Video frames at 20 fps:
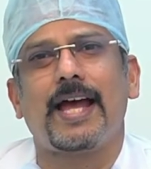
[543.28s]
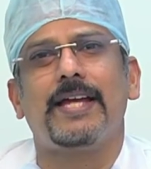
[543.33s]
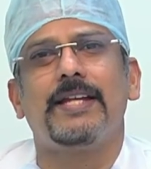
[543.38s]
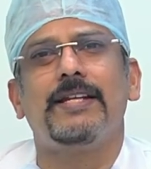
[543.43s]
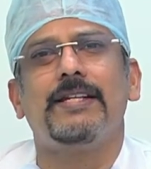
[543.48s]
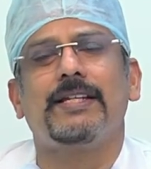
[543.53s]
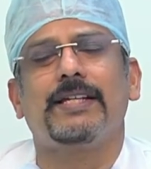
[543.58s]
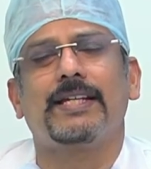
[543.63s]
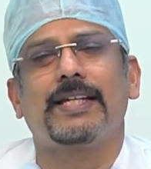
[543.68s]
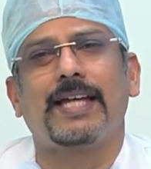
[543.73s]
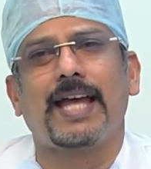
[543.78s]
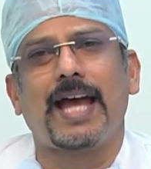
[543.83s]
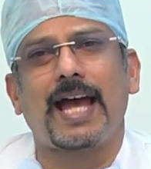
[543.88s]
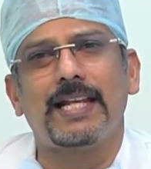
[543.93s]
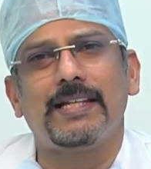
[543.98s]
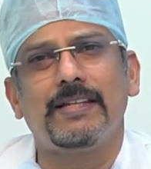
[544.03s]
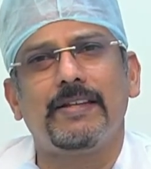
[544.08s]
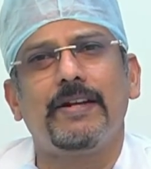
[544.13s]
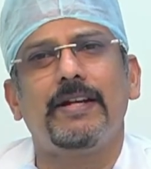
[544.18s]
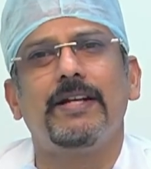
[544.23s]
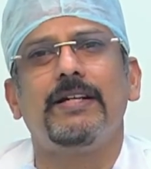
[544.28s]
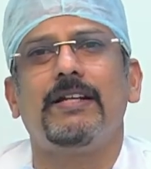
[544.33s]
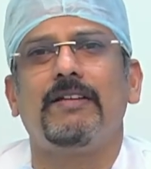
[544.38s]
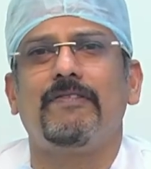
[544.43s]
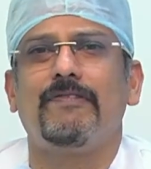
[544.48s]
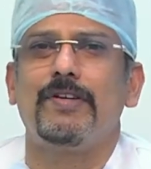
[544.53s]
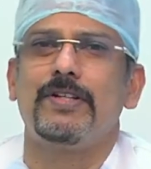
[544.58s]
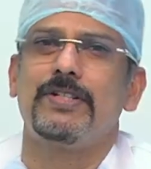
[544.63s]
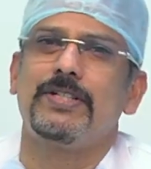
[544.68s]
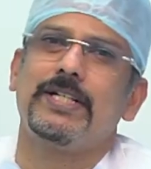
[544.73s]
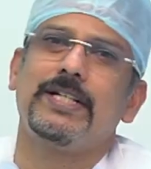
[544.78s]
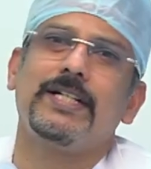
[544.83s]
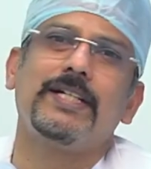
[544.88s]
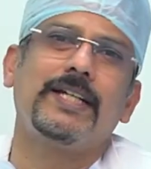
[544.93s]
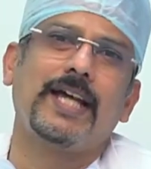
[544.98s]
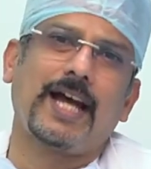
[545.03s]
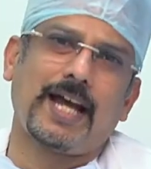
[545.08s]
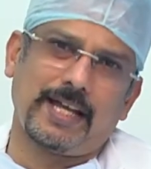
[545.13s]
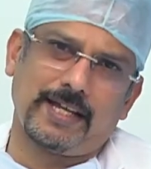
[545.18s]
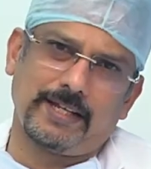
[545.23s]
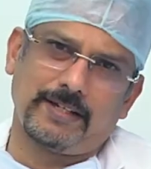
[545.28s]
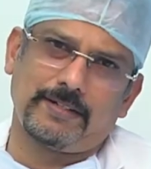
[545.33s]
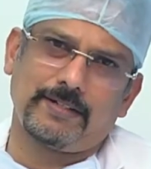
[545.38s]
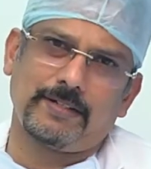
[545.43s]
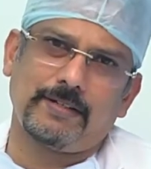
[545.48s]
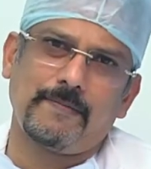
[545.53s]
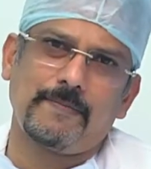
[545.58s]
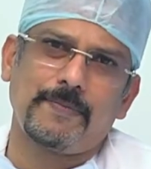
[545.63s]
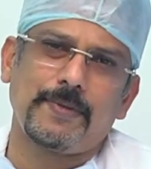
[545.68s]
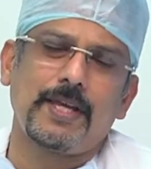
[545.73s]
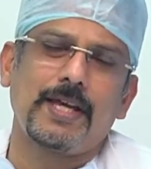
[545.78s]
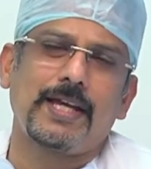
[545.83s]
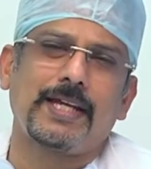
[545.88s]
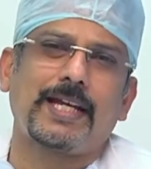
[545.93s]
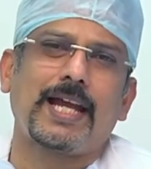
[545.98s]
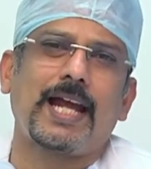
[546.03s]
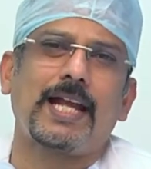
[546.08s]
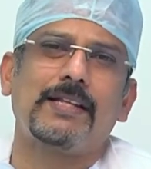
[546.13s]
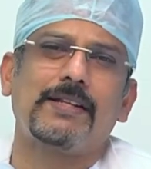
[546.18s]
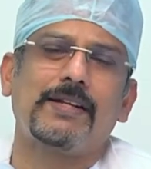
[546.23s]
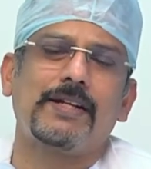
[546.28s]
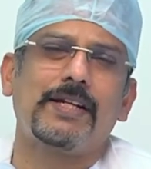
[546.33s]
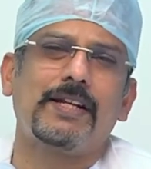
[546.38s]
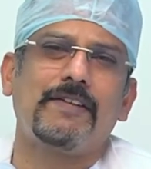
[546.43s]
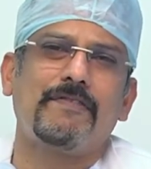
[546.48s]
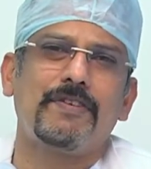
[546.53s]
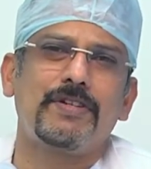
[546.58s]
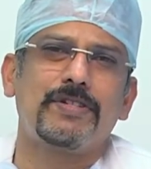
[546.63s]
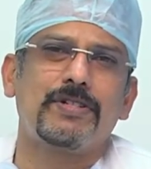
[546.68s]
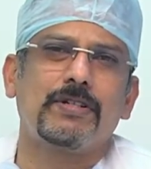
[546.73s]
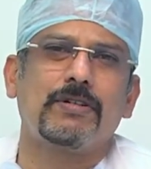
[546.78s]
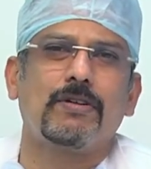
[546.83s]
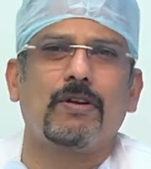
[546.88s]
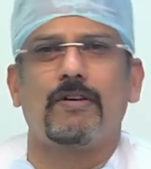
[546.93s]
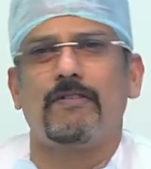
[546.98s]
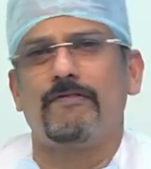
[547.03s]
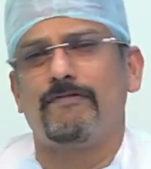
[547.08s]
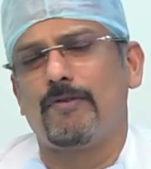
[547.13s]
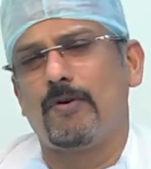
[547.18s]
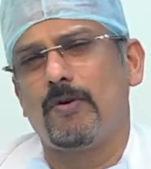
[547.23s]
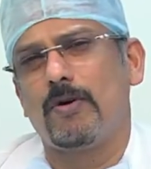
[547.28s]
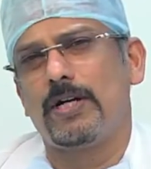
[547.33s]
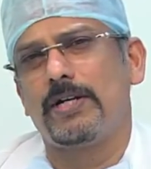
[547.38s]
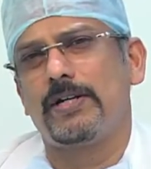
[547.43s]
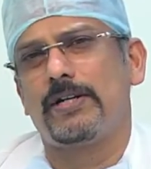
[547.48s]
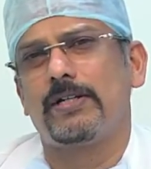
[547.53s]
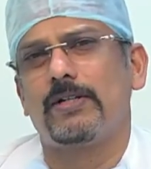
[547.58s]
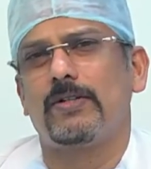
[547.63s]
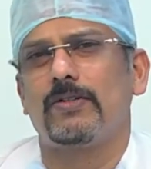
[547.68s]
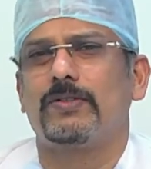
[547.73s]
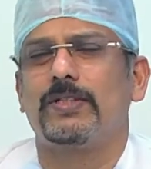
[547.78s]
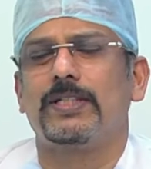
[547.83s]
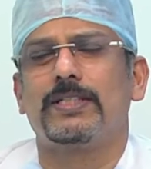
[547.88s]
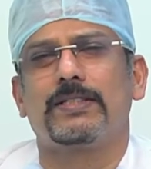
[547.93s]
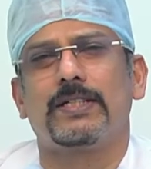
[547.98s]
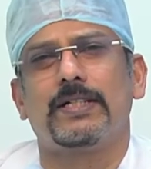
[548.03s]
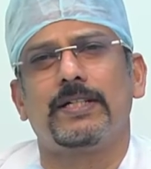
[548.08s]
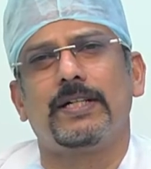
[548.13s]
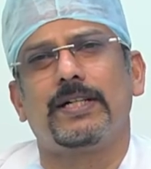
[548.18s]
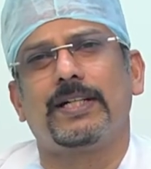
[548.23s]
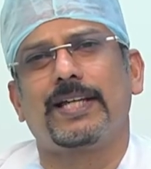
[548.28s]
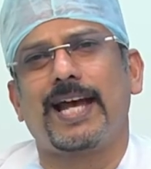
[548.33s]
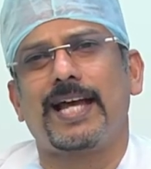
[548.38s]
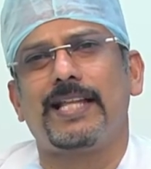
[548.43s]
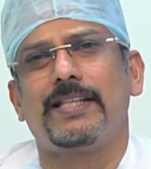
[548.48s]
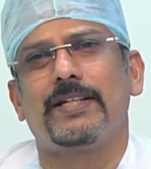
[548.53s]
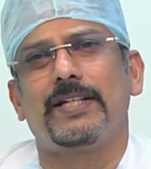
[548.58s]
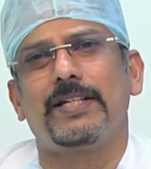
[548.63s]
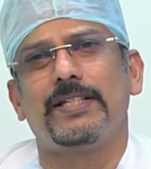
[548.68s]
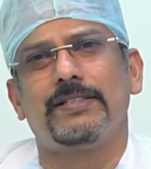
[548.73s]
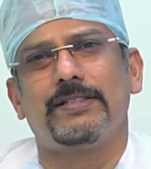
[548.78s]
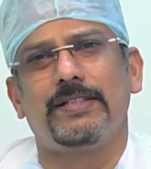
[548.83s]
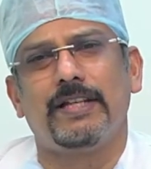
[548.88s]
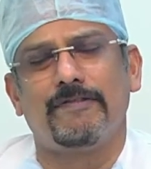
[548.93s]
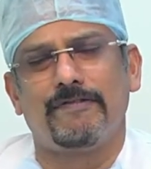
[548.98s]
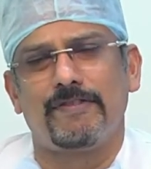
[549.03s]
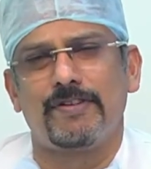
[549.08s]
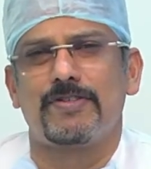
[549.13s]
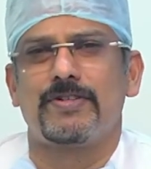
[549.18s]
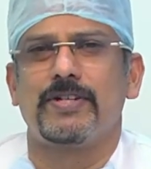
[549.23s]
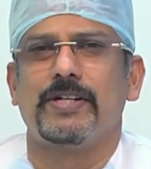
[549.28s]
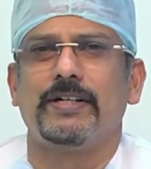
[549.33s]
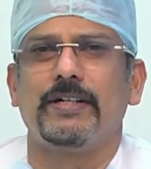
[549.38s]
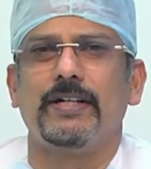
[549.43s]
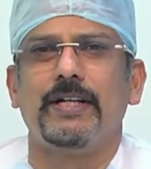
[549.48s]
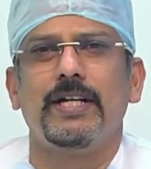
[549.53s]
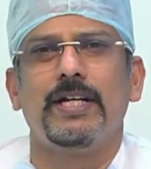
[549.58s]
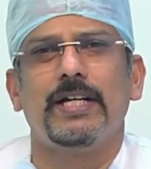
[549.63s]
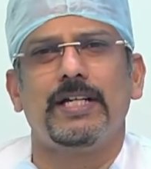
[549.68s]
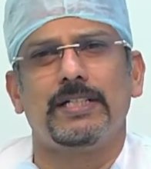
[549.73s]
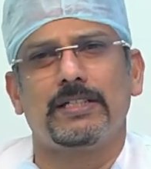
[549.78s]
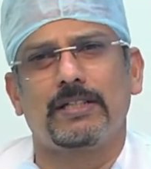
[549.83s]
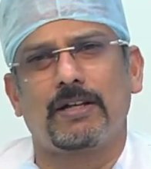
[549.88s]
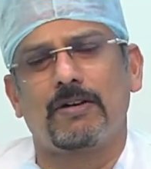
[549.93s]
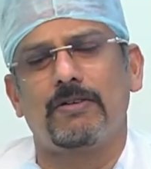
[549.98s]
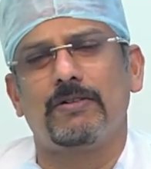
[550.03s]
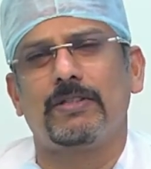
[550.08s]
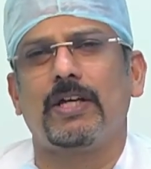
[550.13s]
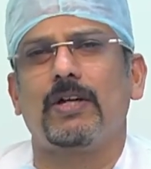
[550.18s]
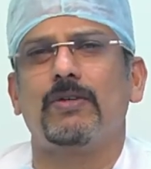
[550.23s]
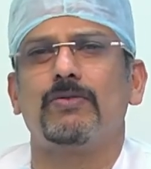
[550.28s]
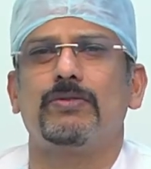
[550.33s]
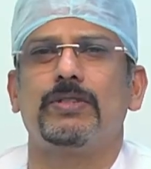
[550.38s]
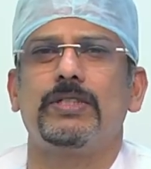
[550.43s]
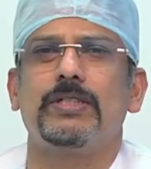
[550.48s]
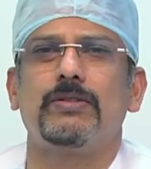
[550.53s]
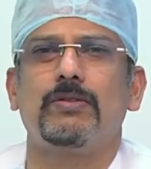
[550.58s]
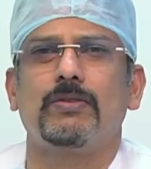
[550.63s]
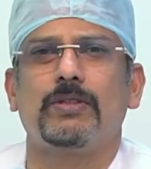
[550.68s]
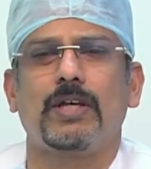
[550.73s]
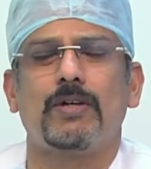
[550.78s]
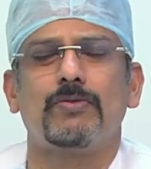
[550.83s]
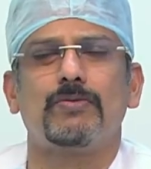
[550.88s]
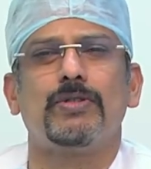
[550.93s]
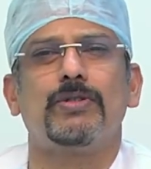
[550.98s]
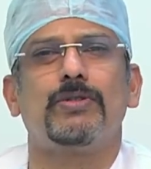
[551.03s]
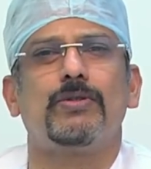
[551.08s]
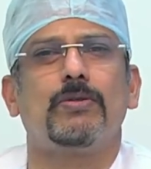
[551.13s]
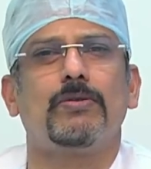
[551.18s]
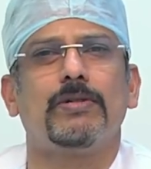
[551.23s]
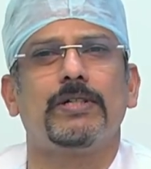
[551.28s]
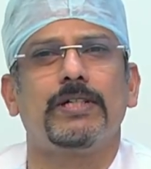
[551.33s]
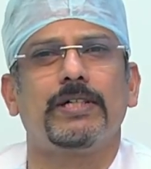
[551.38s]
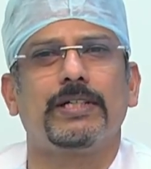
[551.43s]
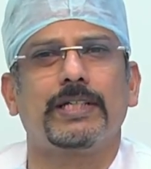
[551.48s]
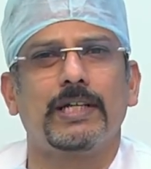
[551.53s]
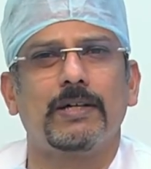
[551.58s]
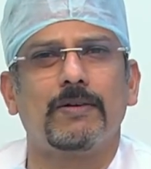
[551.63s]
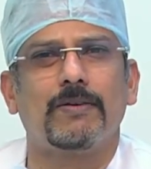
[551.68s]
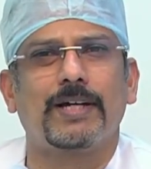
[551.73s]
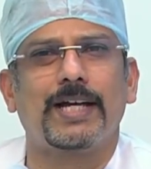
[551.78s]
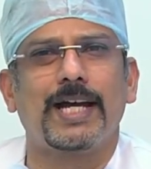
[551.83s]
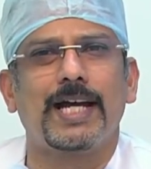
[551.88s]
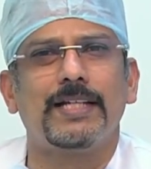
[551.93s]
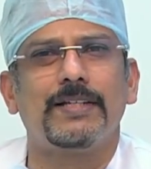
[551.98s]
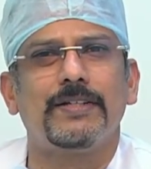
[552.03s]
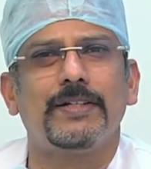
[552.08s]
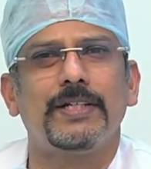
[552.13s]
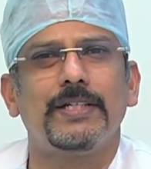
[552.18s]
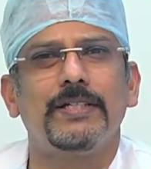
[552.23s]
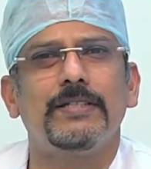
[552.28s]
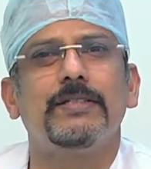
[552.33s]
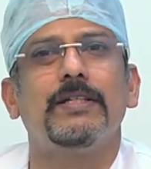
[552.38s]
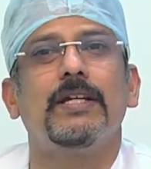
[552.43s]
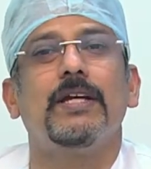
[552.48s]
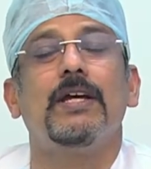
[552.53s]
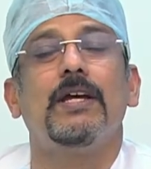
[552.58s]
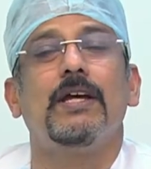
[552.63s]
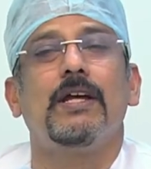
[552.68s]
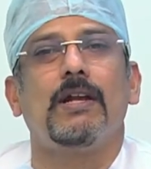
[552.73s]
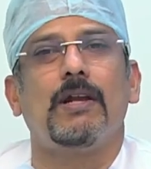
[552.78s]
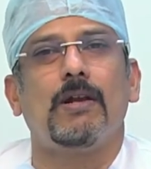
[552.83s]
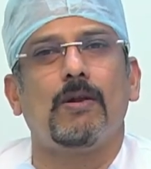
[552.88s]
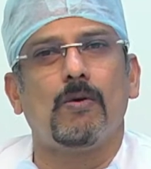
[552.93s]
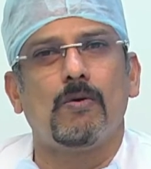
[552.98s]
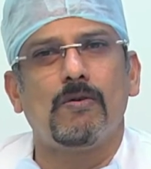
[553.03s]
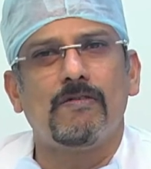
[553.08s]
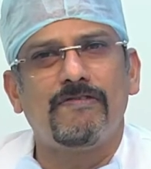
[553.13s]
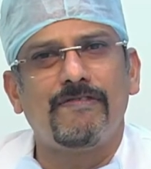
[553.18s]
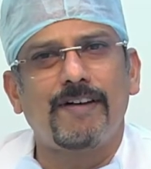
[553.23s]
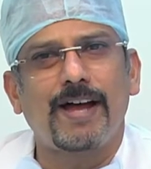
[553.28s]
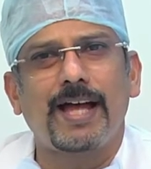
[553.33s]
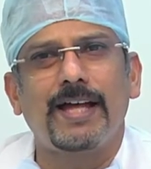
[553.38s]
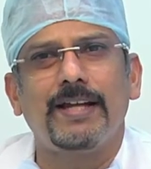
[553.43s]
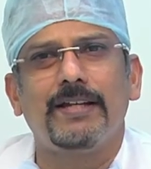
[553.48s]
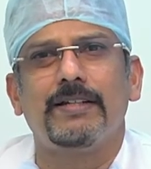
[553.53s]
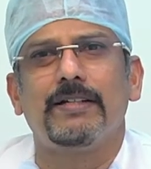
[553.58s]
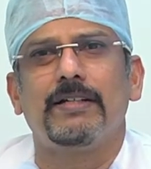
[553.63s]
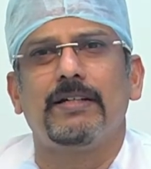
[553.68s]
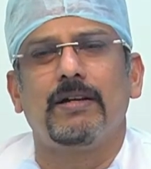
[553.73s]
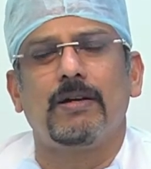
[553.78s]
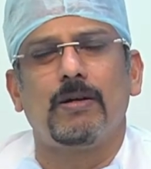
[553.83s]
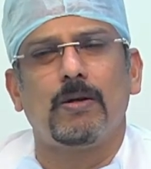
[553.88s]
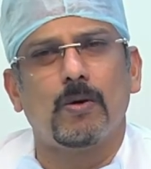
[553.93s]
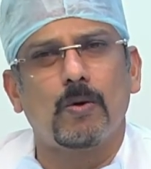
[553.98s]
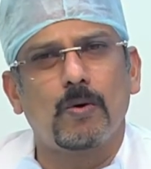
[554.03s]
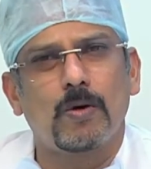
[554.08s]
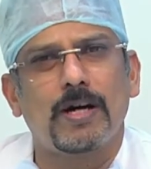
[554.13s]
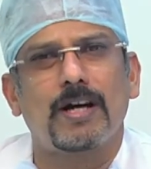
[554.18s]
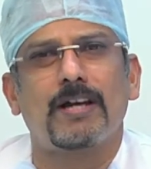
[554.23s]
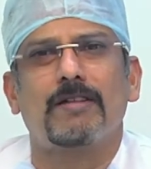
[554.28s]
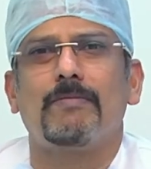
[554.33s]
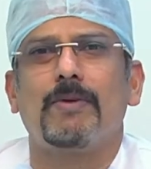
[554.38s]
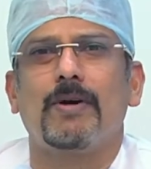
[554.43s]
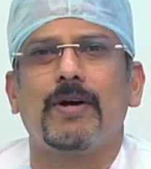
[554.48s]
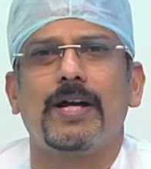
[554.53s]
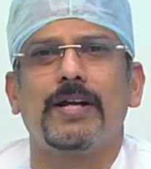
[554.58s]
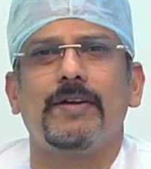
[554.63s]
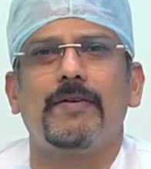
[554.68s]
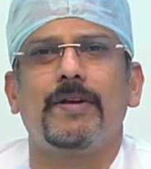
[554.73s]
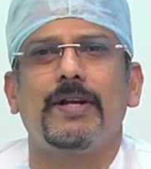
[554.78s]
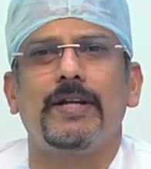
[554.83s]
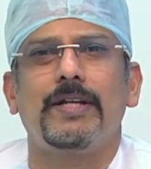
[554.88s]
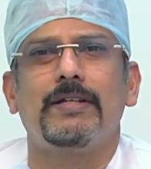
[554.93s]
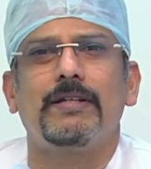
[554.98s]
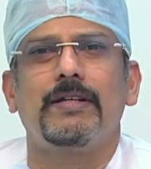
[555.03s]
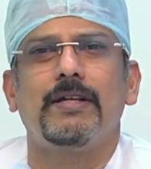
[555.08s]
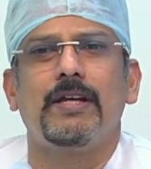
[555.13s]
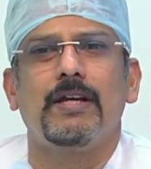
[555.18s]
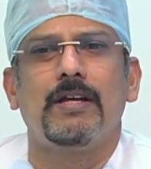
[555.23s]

and calorie deficient diet. Calorie deficient, around 400 to 600 calories deficient. It's around 1000 to 1200 kilocalories. Low fat, low carbohydrate,